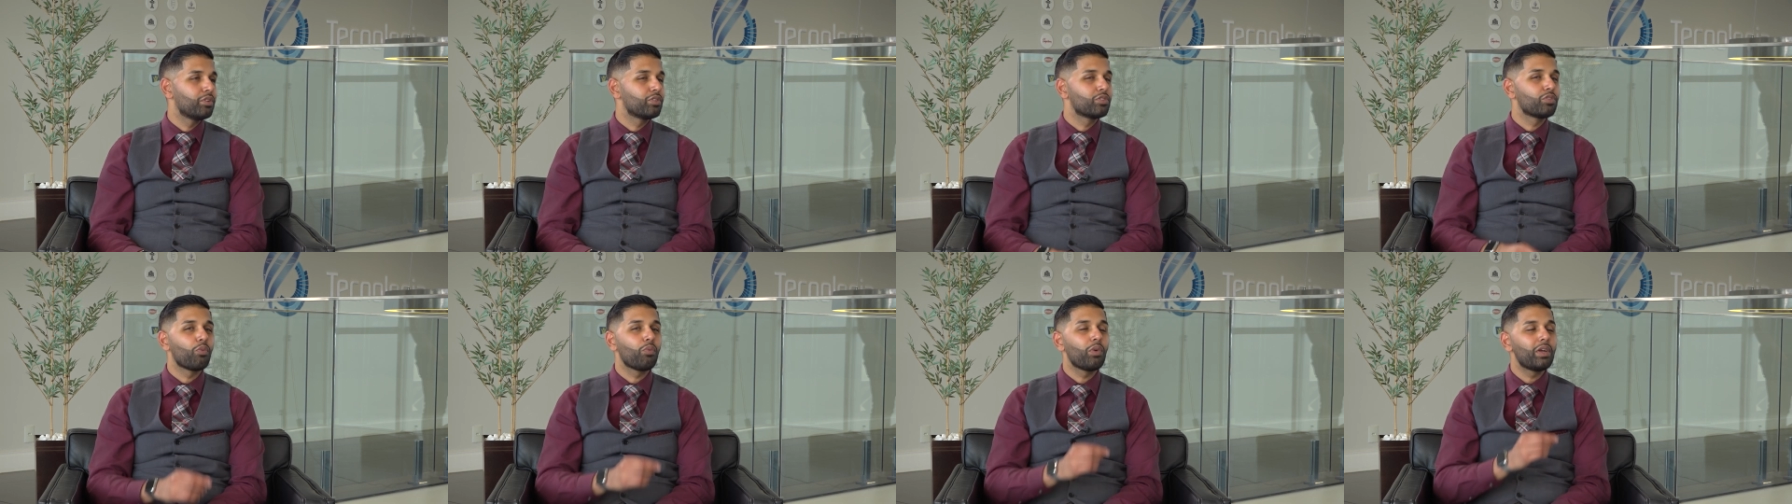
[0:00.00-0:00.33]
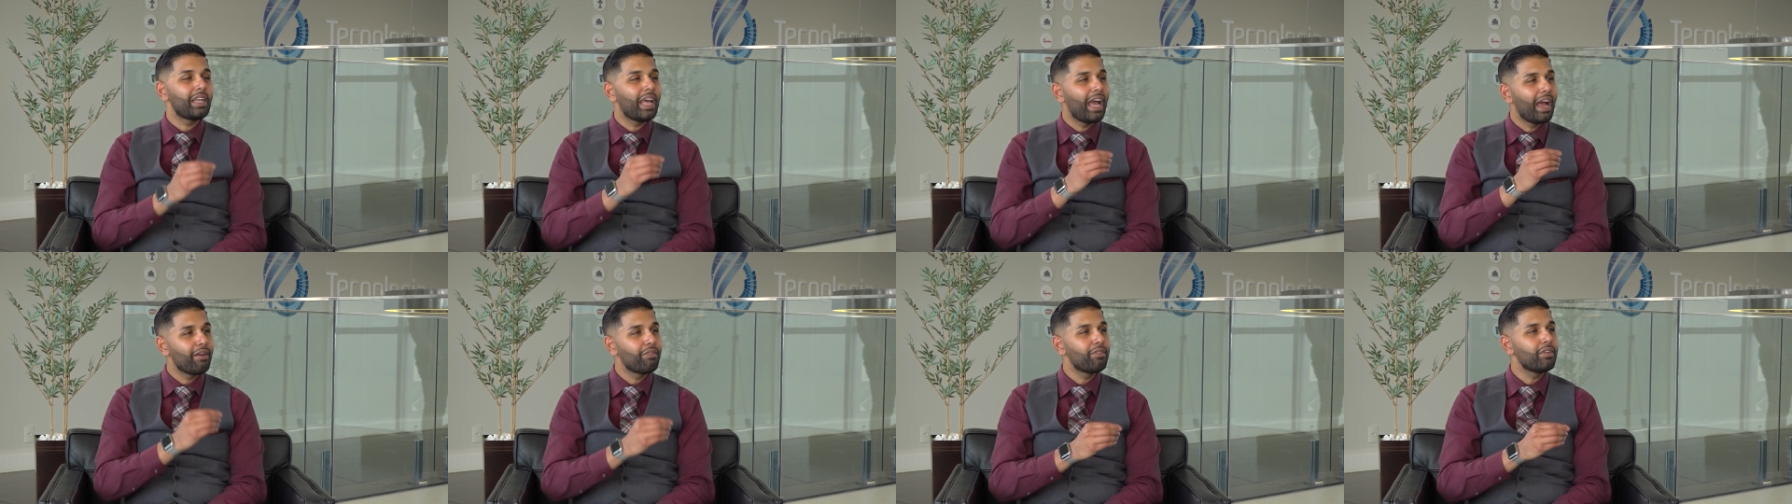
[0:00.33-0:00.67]
So
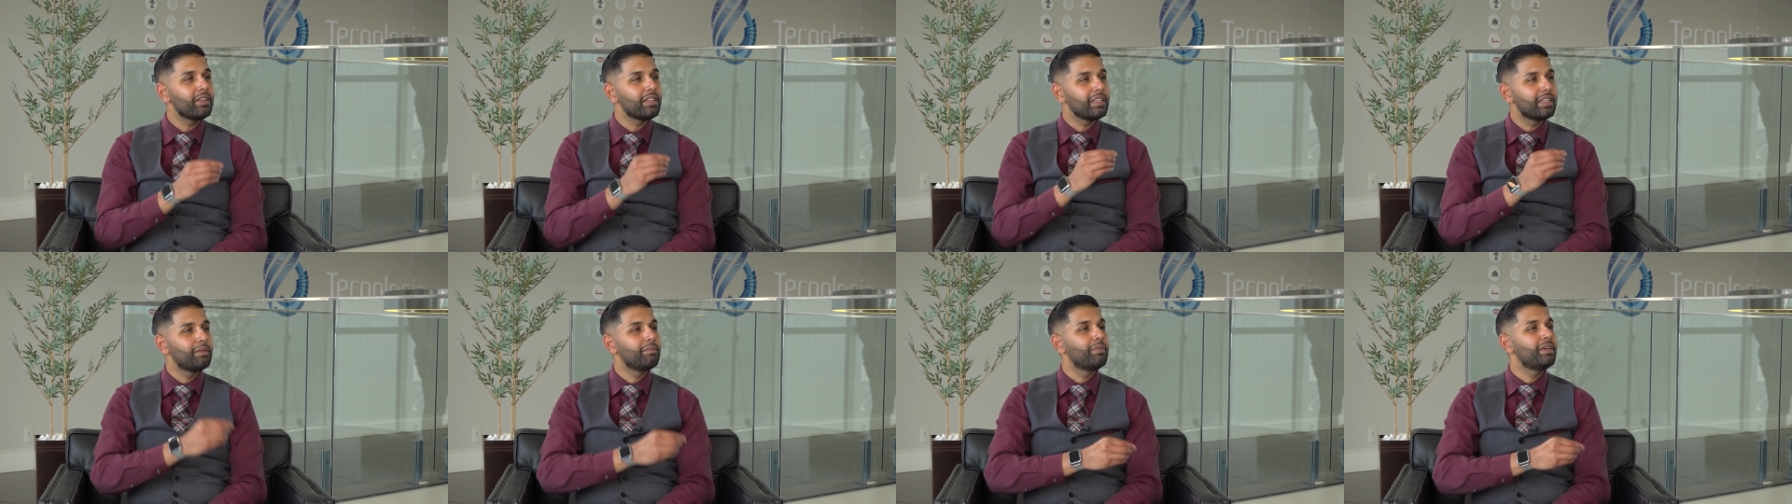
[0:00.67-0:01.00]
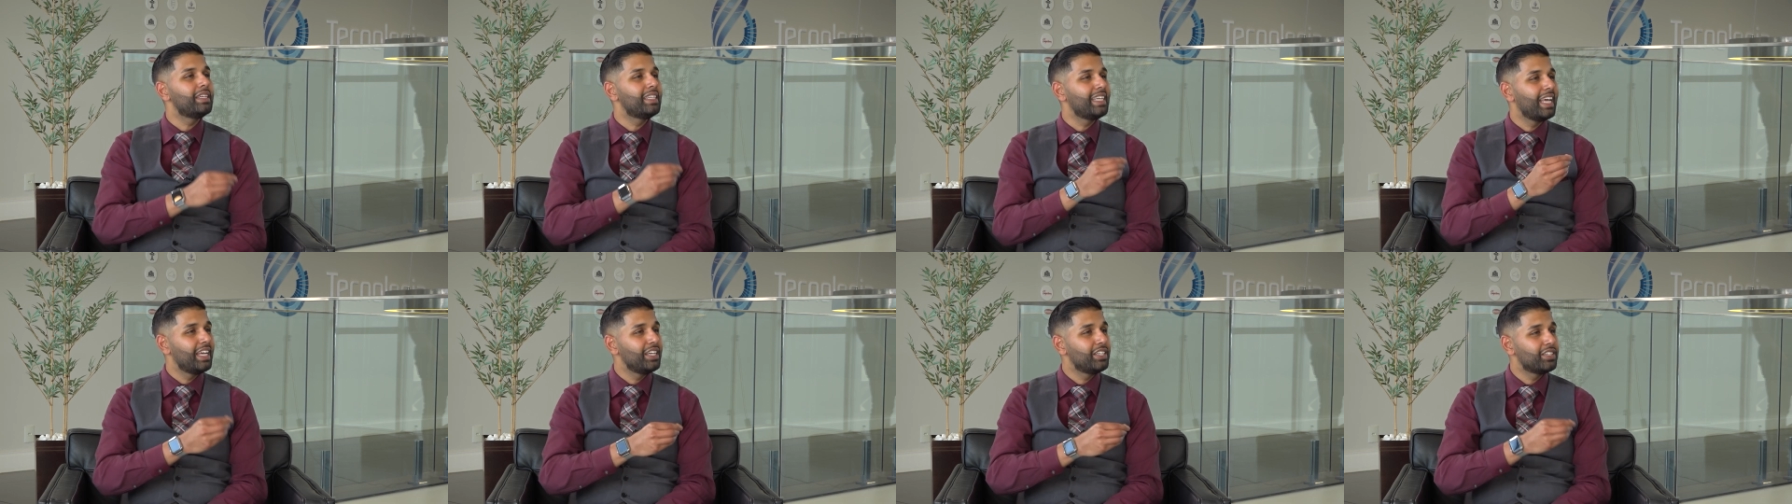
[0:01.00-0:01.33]
whatever
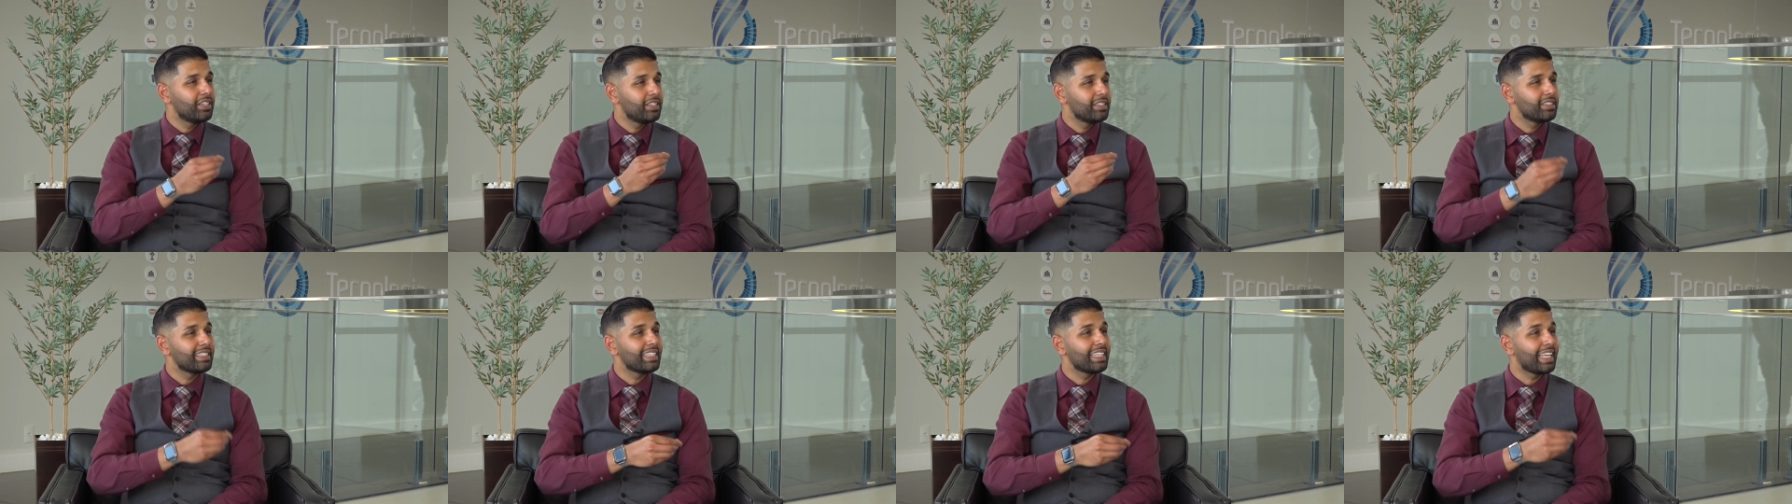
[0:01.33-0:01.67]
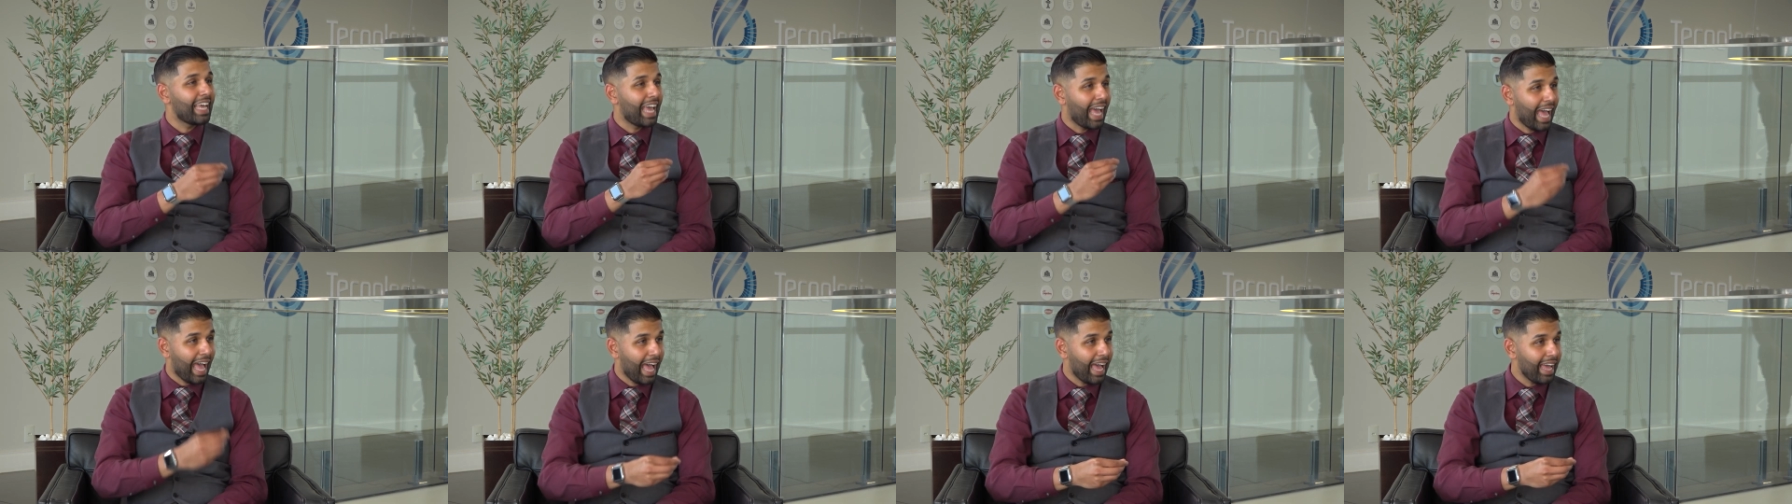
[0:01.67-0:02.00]
limitations
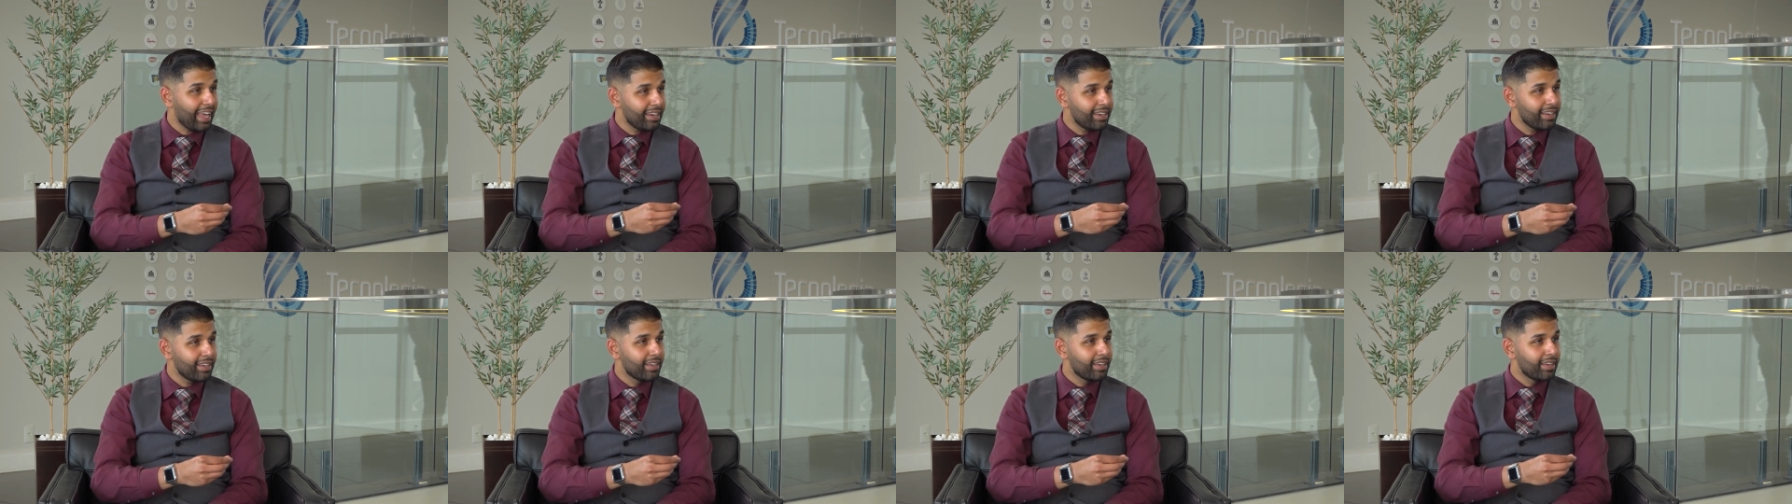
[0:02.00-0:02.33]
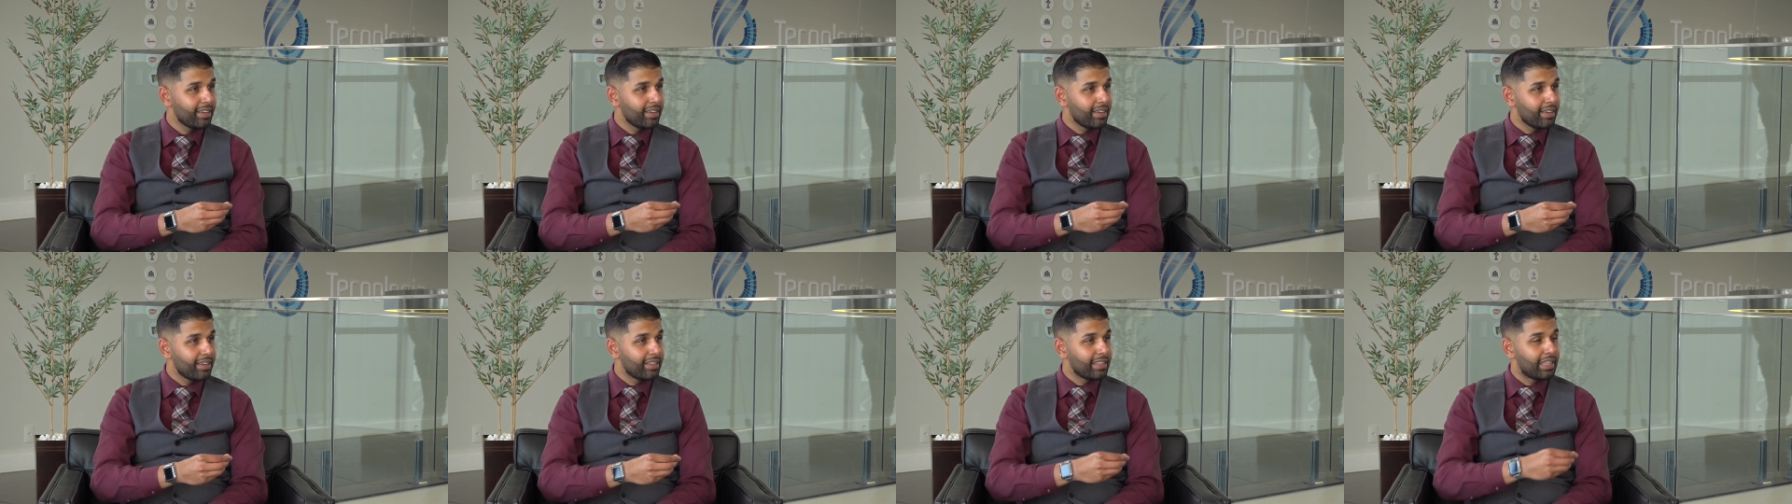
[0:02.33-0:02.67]
they had,
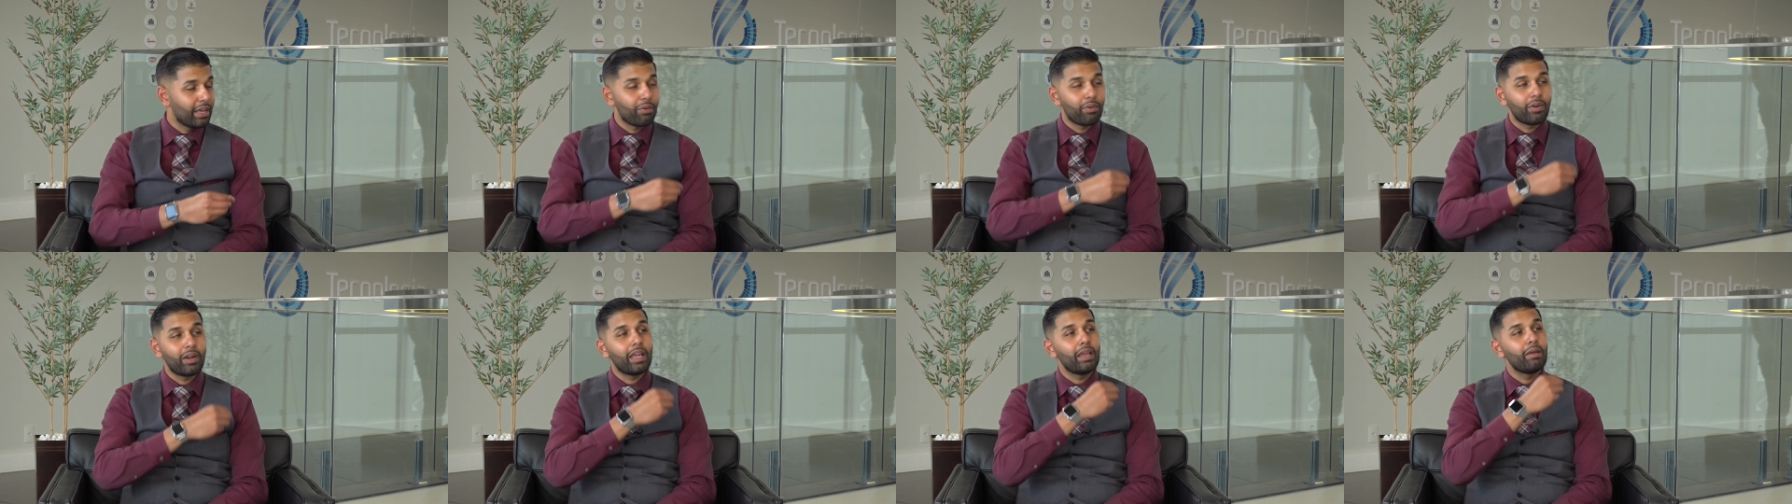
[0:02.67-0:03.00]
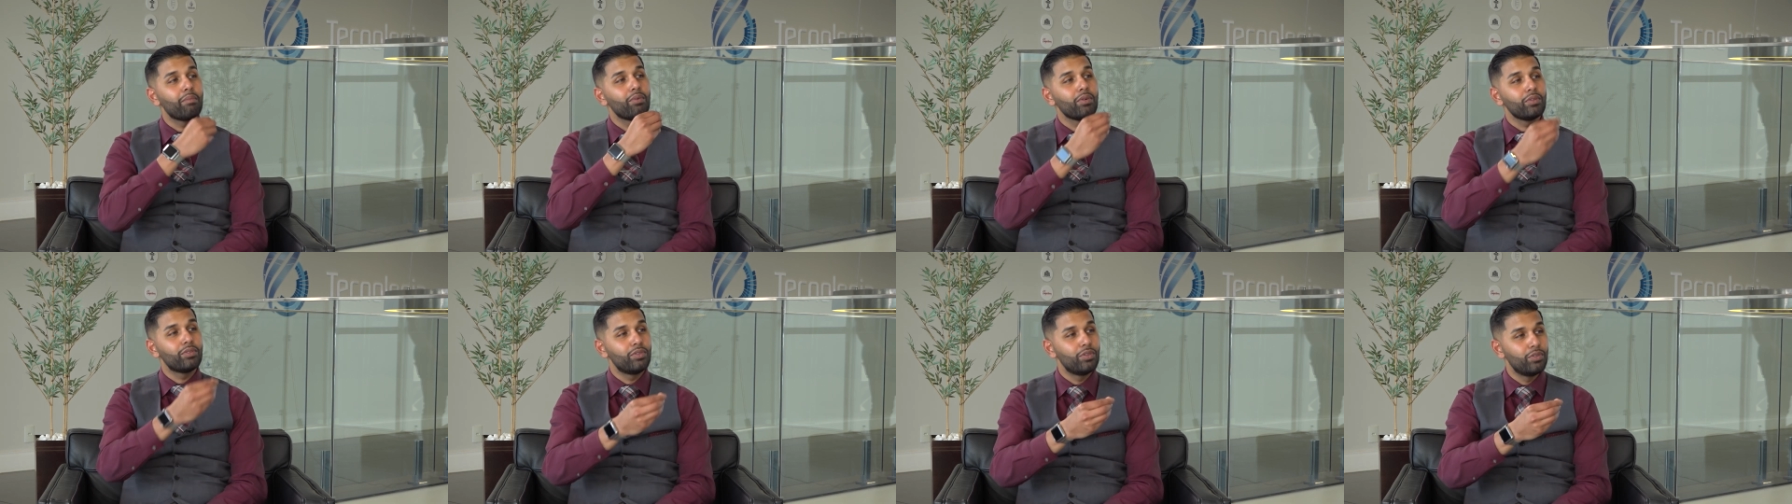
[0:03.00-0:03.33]
they were
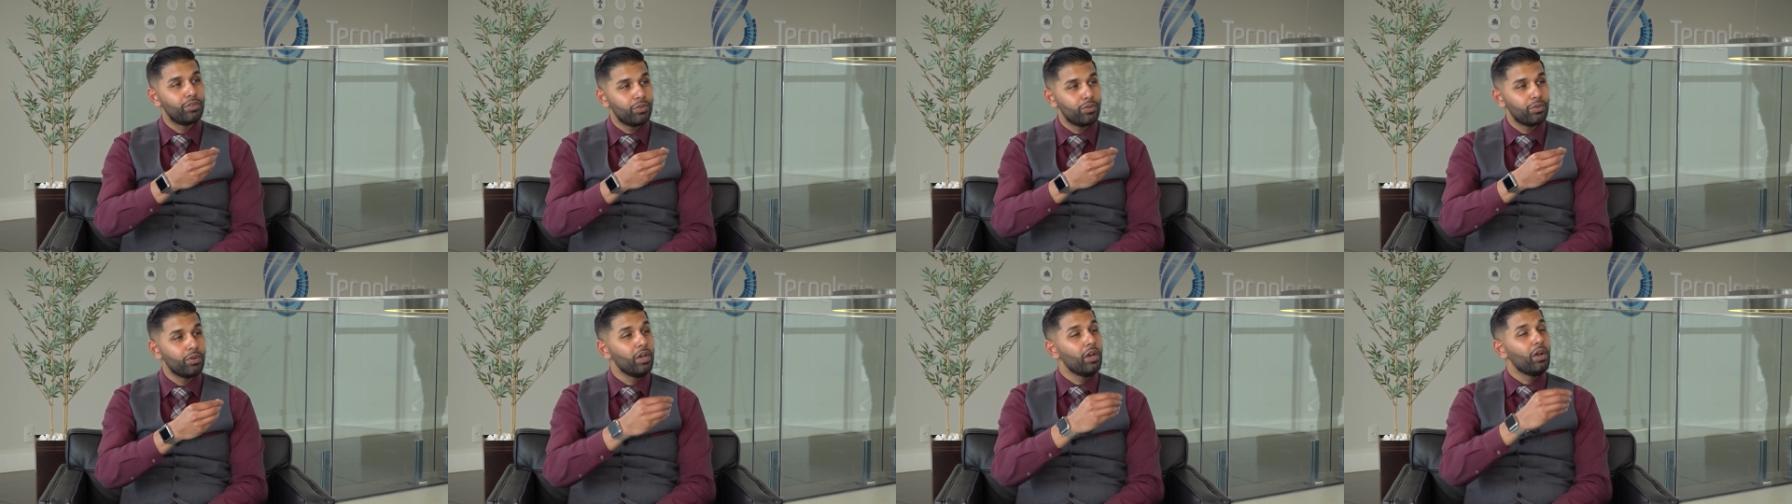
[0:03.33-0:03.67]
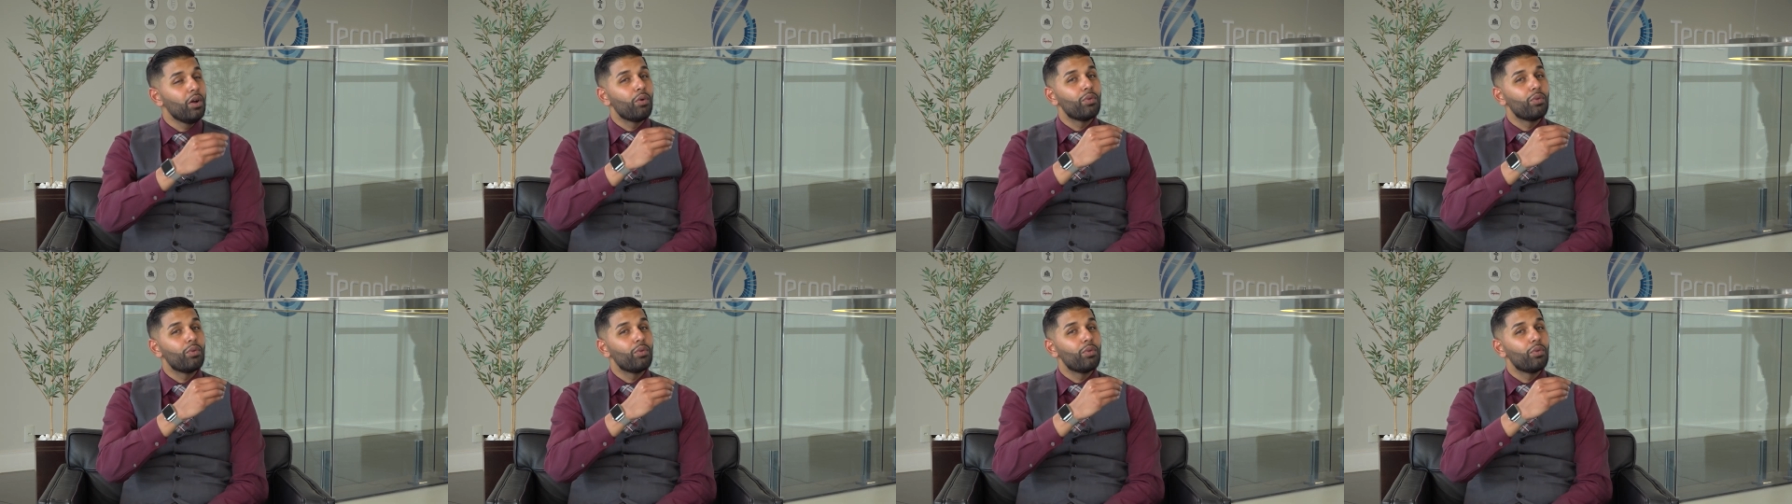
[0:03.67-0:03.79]
able to do.